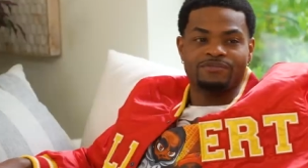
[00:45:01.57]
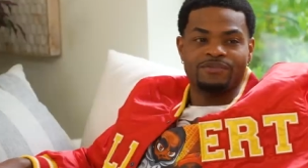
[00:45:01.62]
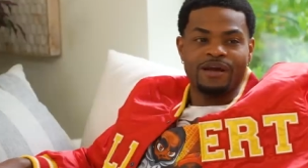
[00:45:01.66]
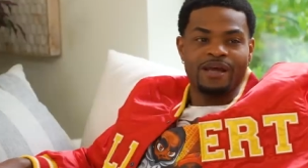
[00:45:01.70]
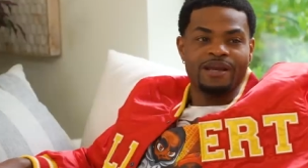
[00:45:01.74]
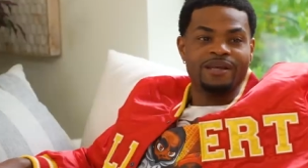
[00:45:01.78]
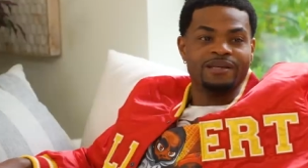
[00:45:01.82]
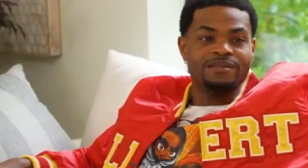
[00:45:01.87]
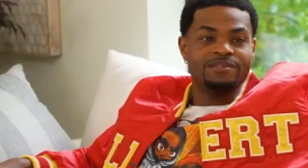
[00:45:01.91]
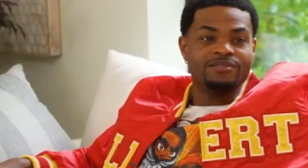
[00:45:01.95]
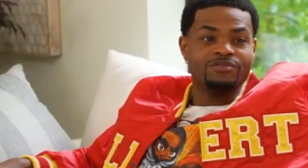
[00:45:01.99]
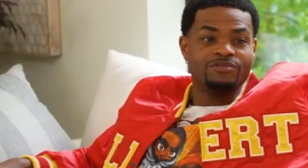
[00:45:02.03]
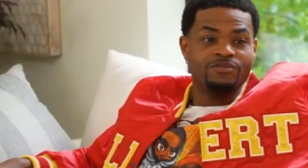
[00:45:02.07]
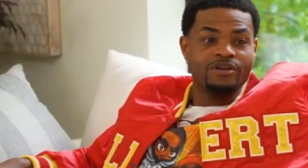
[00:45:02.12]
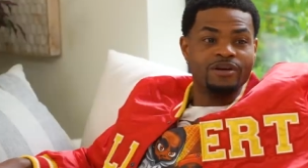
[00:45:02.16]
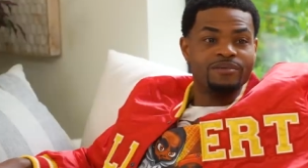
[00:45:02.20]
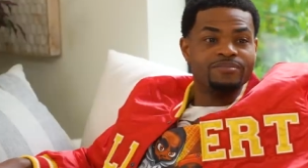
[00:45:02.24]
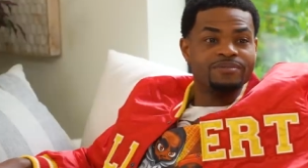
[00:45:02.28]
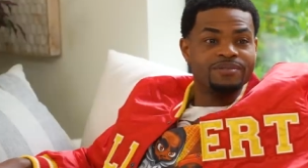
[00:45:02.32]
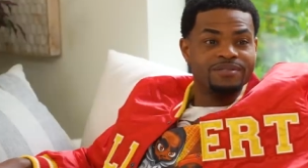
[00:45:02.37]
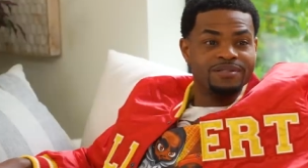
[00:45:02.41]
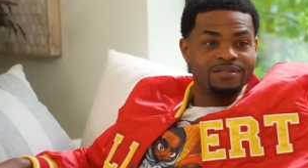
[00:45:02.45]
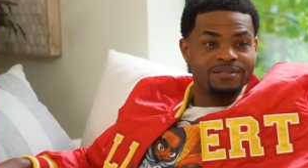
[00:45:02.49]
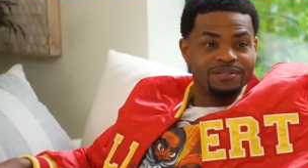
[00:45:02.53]
writing
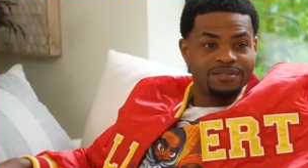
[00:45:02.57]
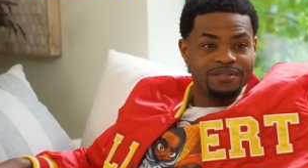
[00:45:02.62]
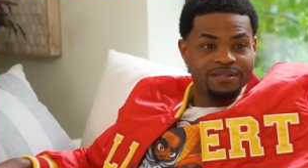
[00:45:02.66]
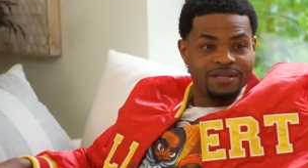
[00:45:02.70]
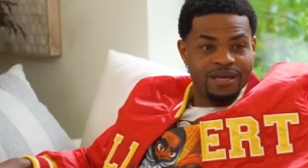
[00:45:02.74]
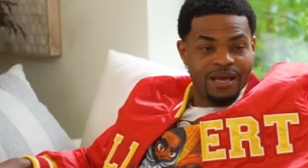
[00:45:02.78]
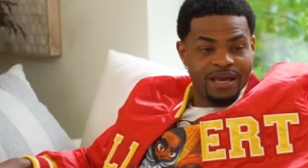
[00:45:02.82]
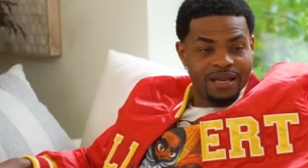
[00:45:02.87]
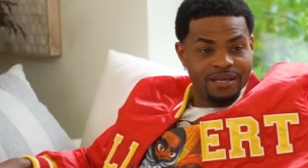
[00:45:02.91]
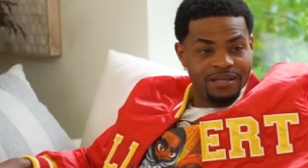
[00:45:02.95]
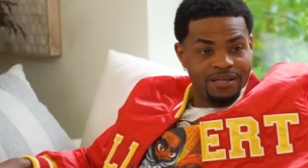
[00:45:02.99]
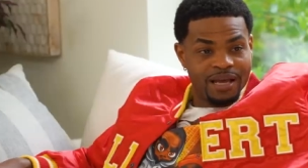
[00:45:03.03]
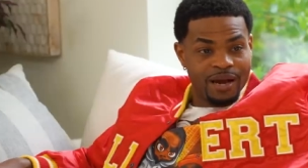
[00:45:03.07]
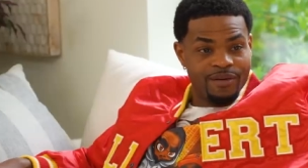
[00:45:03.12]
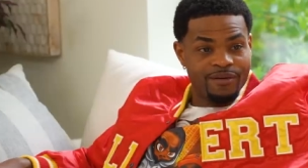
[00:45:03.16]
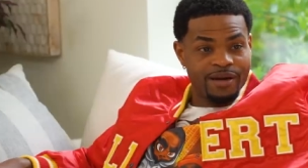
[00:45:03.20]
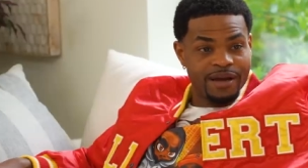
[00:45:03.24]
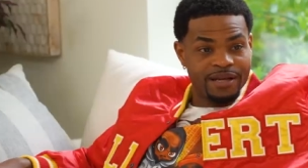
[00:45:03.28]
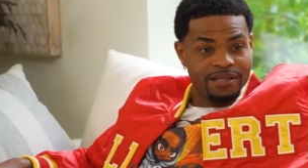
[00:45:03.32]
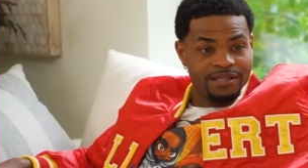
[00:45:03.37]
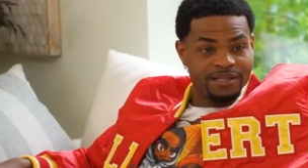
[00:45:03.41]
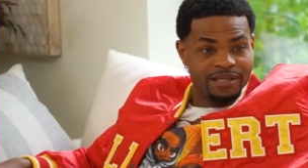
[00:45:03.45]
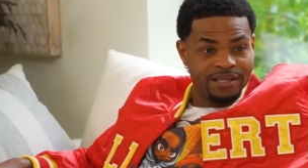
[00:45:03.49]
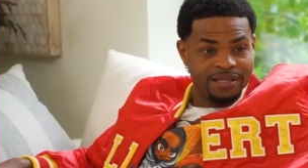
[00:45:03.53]
scripts and
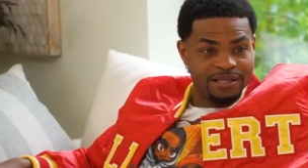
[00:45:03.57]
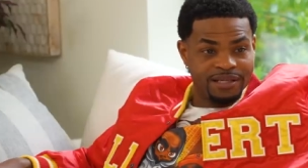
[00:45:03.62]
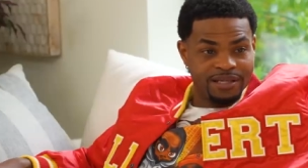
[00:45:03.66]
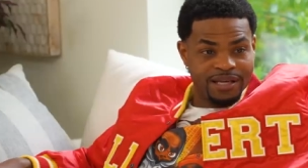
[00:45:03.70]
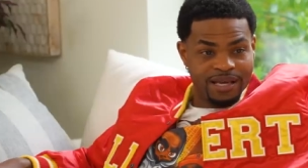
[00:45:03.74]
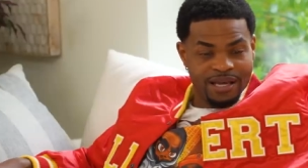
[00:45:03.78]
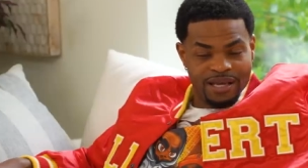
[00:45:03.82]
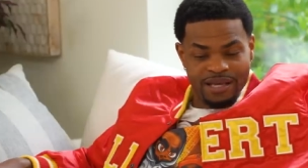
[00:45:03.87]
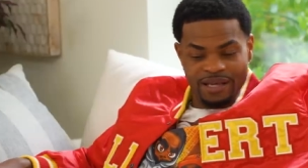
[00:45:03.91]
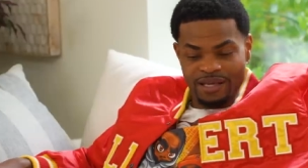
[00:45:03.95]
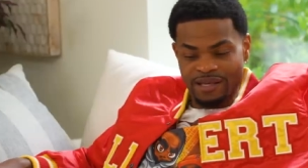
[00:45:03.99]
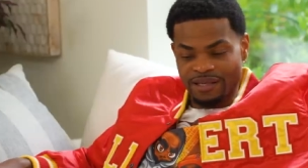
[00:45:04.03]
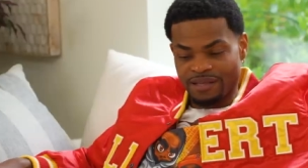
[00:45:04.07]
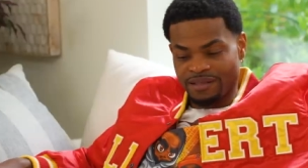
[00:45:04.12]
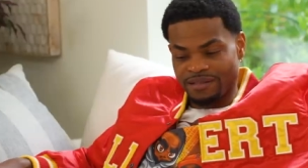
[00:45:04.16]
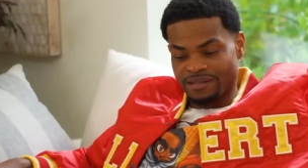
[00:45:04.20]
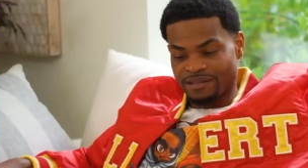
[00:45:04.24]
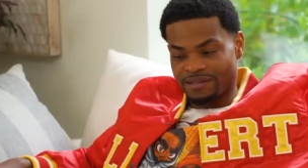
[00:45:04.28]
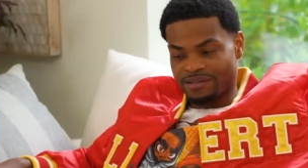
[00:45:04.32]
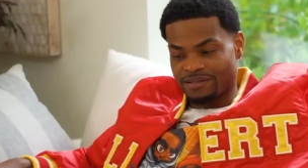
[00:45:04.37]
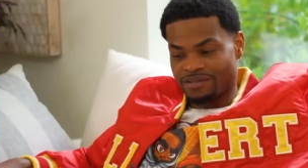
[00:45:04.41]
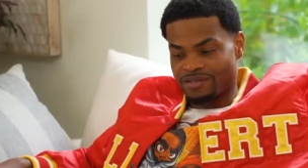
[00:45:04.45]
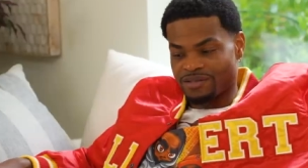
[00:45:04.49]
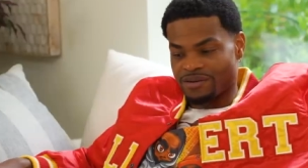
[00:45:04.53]
directing, and
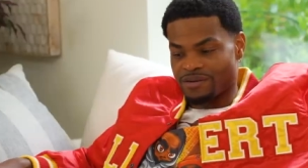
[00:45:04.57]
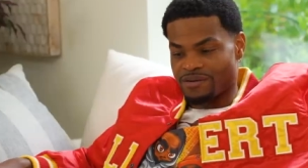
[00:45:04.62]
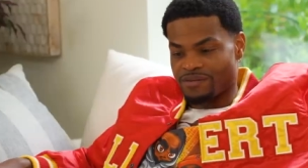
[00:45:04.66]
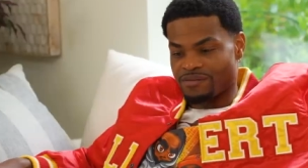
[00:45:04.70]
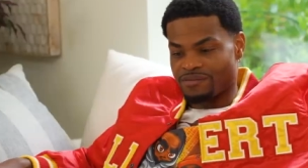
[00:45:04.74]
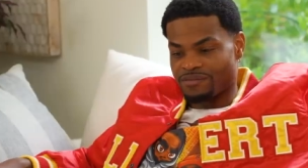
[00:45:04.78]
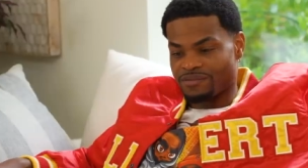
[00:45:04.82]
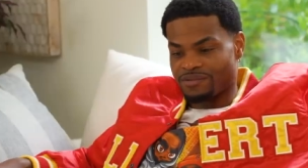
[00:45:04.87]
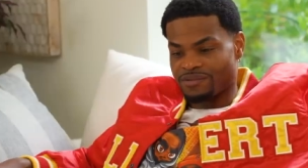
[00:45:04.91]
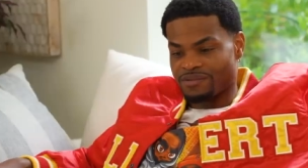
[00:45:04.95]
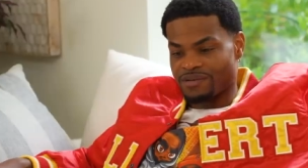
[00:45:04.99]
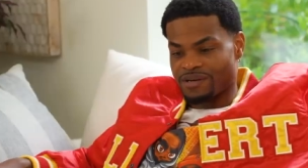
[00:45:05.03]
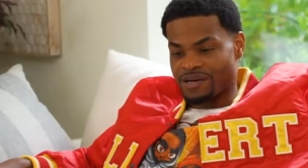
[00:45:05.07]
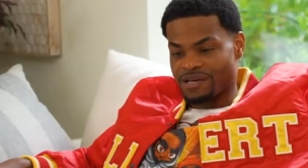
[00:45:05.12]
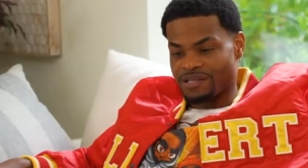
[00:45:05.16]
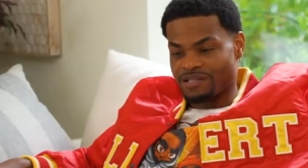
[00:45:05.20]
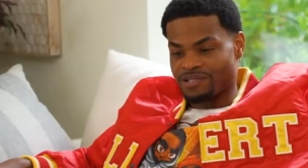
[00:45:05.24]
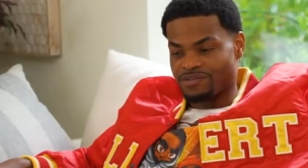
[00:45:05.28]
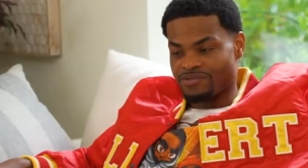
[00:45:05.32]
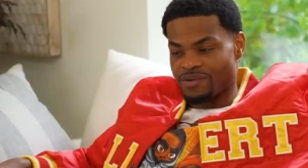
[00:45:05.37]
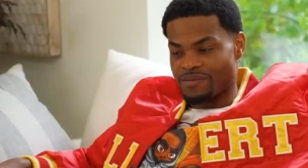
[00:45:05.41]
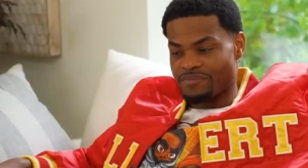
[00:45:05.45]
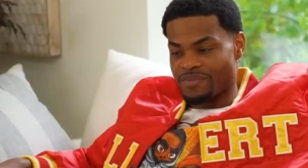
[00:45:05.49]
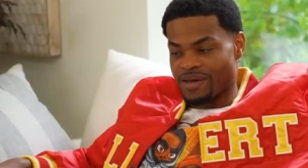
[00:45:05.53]
so I
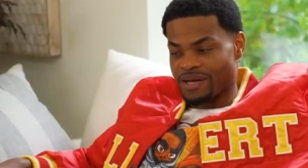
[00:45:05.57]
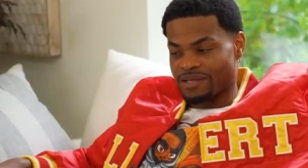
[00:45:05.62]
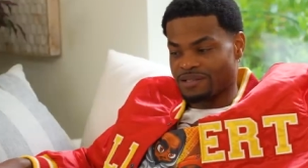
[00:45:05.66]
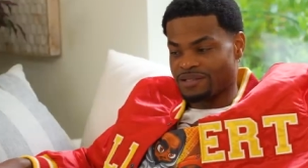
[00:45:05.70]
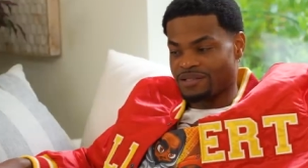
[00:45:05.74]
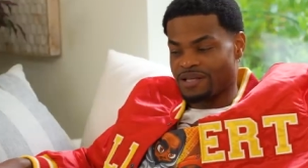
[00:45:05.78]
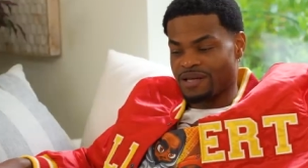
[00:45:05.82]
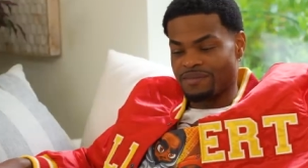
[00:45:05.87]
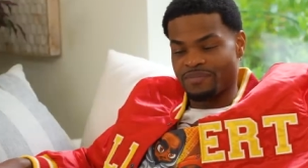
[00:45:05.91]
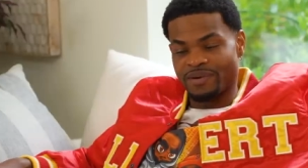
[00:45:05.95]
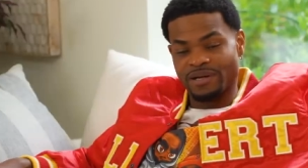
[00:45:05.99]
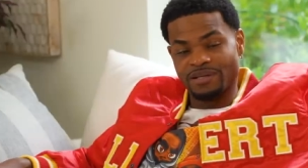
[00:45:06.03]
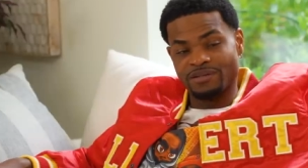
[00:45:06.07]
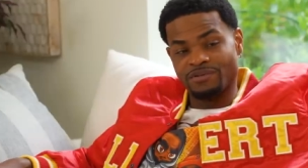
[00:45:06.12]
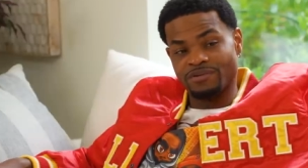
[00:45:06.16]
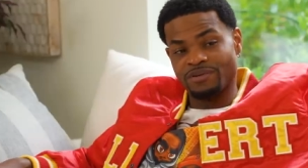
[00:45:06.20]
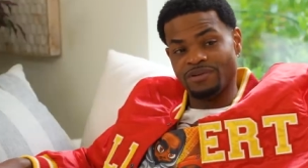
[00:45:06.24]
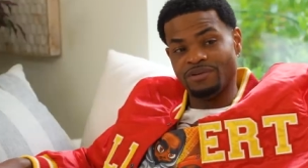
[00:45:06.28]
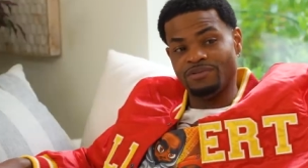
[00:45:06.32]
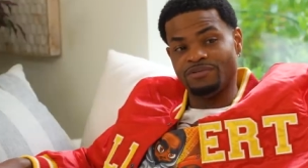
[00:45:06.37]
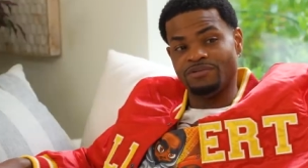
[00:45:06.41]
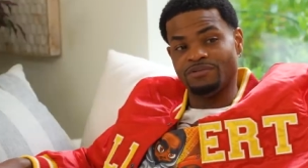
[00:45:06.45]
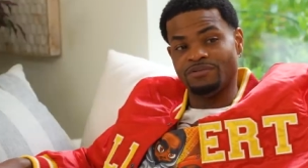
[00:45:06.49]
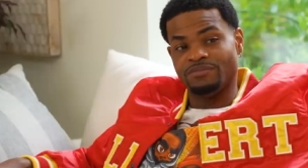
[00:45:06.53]
just went back to that by doing
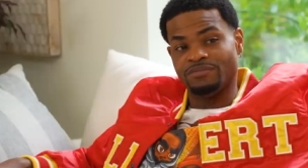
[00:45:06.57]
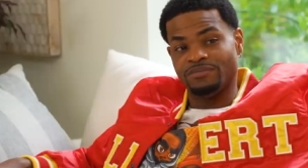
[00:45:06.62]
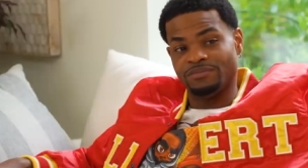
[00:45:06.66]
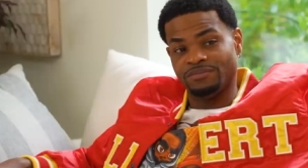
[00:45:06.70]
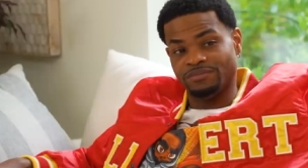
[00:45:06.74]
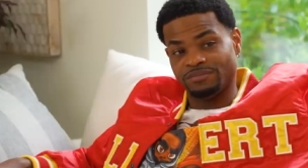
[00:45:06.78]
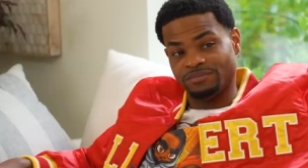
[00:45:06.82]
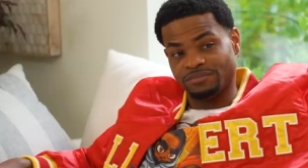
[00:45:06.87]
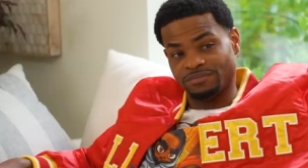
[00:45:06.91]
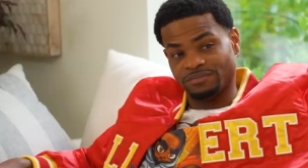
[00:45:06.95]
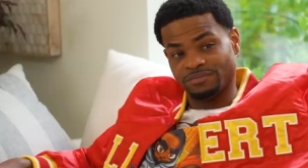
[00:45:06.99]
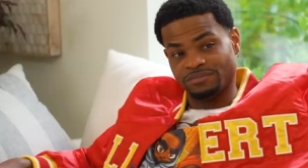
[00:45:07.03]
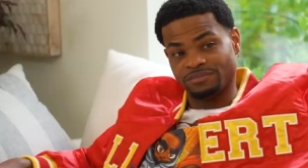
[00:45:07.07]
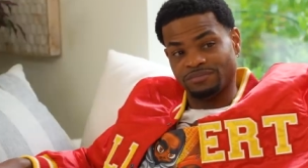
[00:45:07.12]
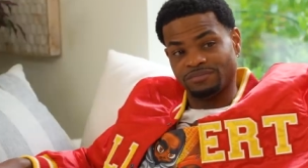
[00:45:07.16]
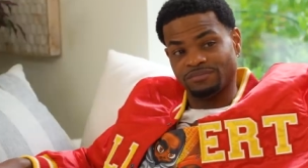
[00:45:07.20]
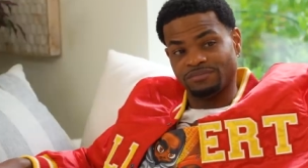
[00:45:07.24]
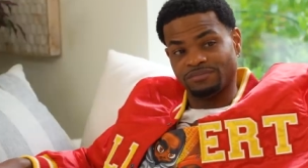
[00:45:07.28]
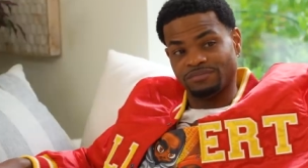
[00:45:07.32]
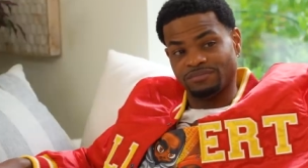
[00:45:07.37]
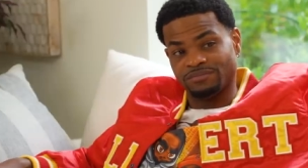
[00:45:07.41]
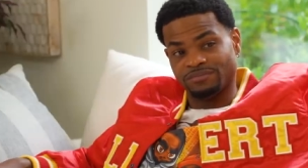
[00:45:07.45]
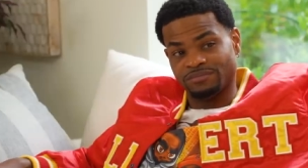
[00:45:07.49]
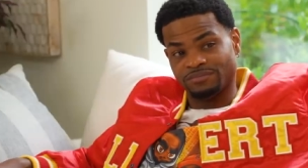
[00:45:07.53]
YouTube.
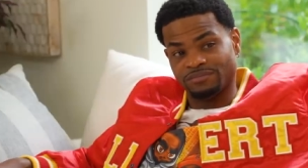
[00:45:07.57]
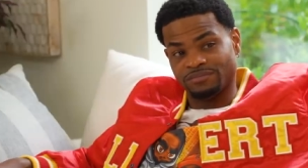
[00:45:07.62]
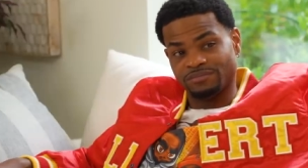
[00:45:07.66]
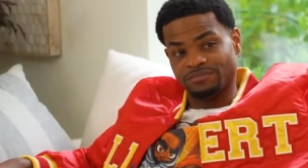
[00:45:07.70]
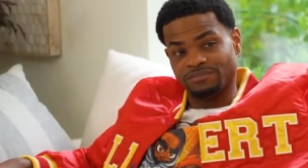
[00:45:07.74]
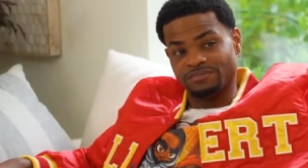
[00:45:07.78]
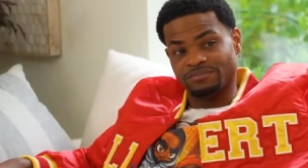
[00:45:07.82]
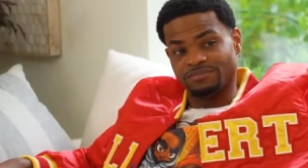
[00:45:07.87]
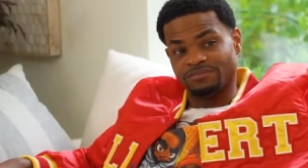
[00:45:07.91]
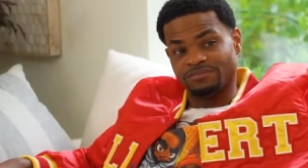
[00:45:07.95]
Wow.